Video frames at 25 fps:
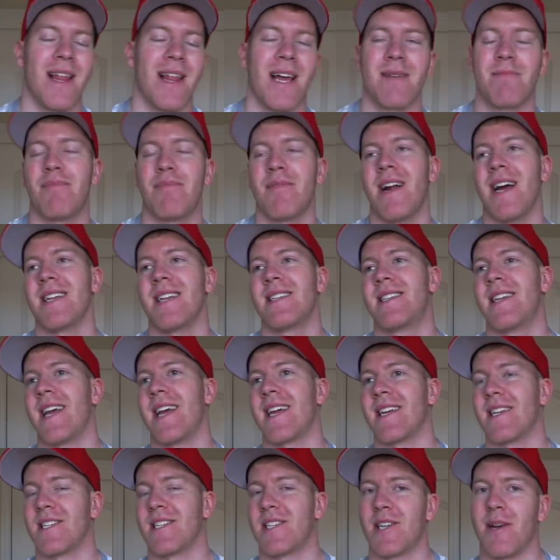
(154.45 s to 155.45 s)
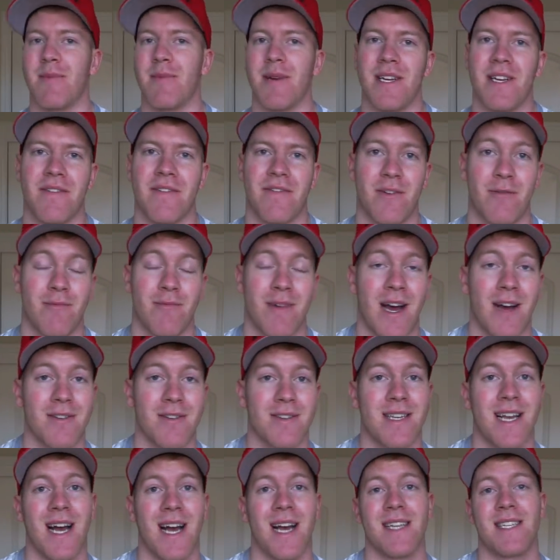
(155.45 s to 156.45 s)
Like, Brad's taken so many different
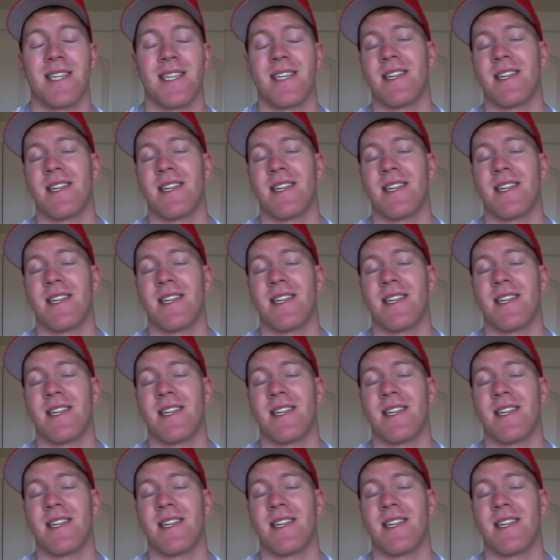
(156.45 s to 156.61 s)
routes, guys.